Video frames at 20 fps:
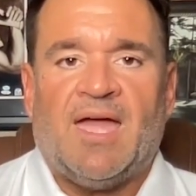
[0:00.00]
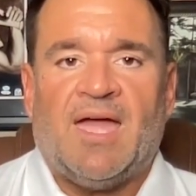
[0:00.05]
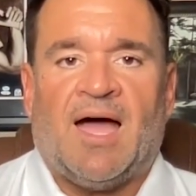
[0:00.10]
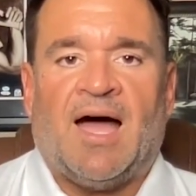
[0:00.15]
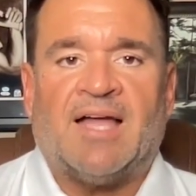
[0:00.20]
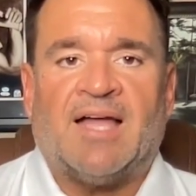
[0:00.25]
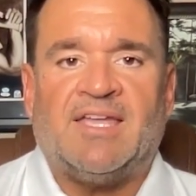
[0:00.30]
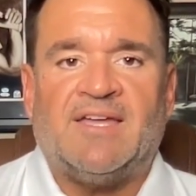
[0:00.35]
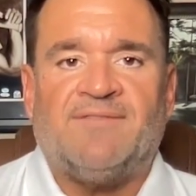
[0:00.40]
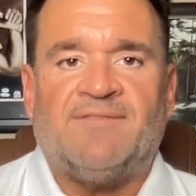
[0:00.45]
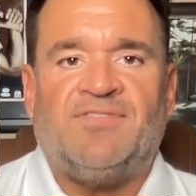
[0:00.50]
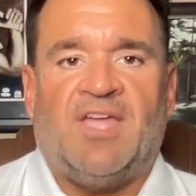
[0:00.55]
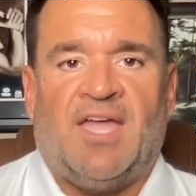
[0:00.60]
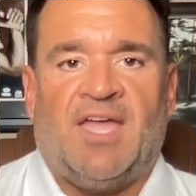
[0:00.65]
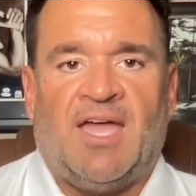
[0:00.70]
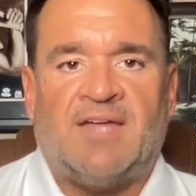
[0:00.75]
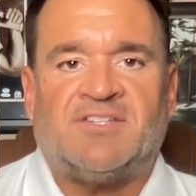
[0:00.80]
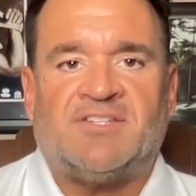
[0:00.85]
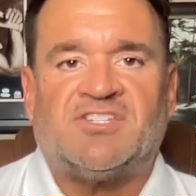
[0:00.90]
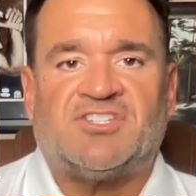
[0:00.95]
I give
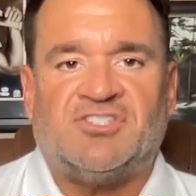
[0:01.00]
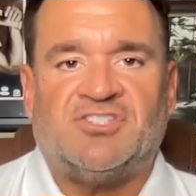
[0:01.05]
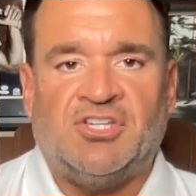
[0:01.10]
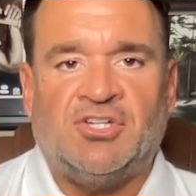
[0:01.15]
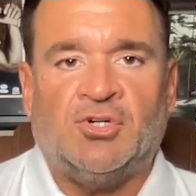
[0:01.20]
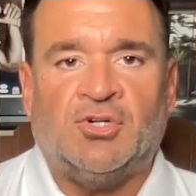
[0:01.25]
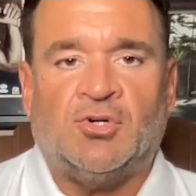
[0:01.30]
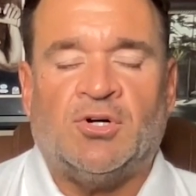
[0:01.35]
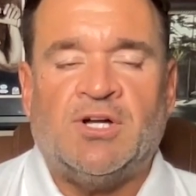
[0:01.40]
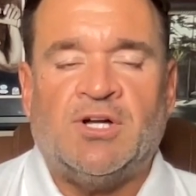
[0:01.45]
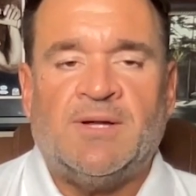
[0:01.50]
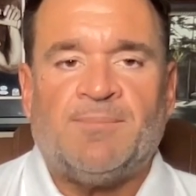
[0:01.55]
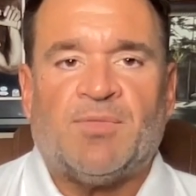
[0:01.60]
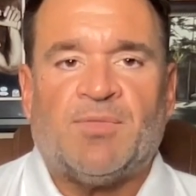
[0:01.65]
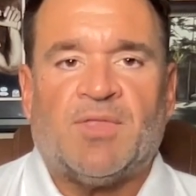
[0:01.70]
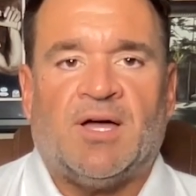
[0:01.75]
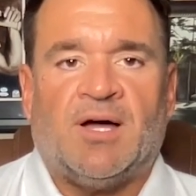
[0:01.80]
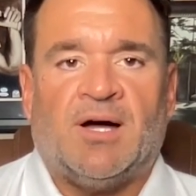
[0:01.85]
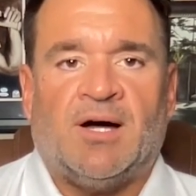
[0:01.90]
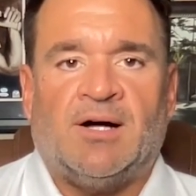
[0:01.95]
the edge still
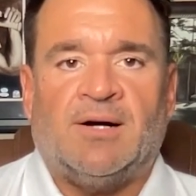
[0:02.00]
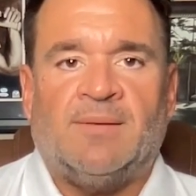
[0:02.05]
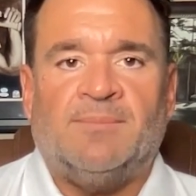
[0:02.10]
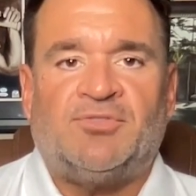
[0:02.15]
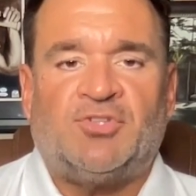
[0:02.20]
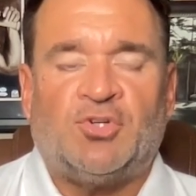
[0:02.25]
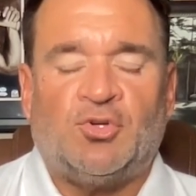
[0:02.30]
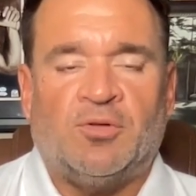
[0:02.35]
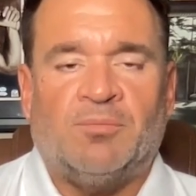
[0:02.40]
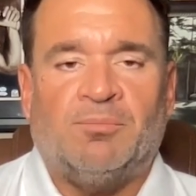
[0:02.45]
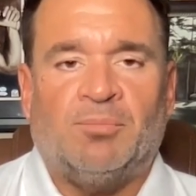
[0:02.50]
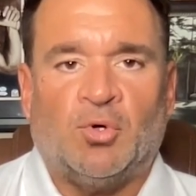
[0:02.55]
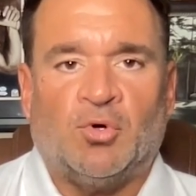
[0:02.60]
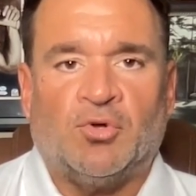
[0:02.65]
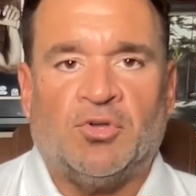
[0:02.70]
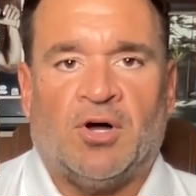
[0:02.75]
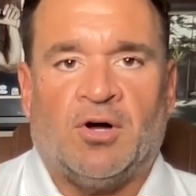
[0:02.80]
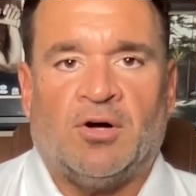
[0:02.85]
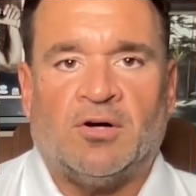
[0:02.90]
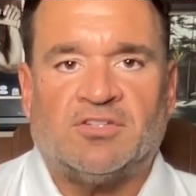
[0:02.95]
uh, to the
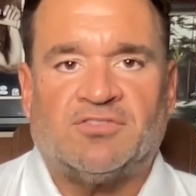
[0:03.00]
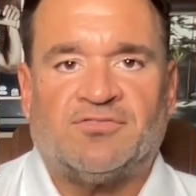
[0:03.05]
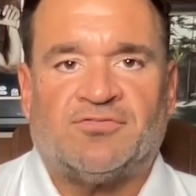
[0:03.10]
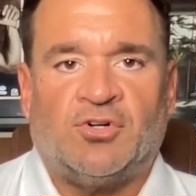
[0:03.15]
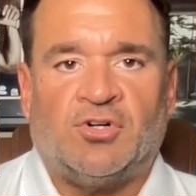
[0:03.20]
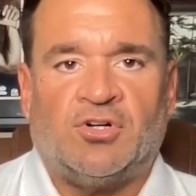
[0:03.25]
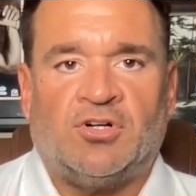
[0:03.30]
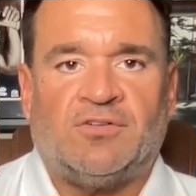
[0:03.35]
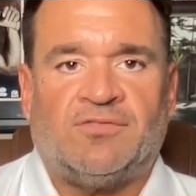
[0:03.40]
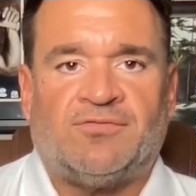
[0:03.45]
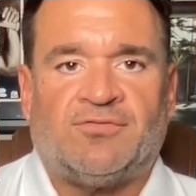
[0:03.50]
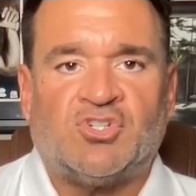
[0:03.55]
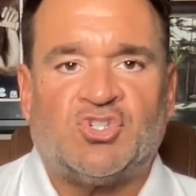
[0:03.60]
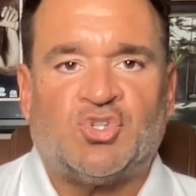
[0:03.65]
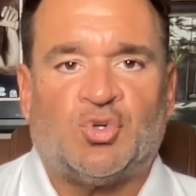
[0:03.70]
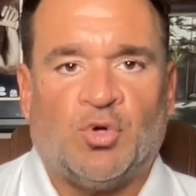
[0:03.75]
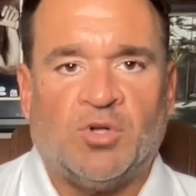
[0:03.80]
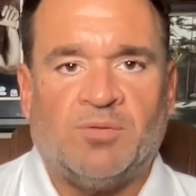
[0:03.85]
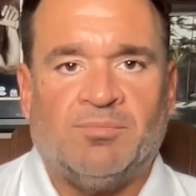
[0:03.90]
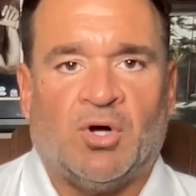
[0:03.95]
Bulldogs for, for
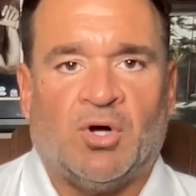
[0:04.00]
Troy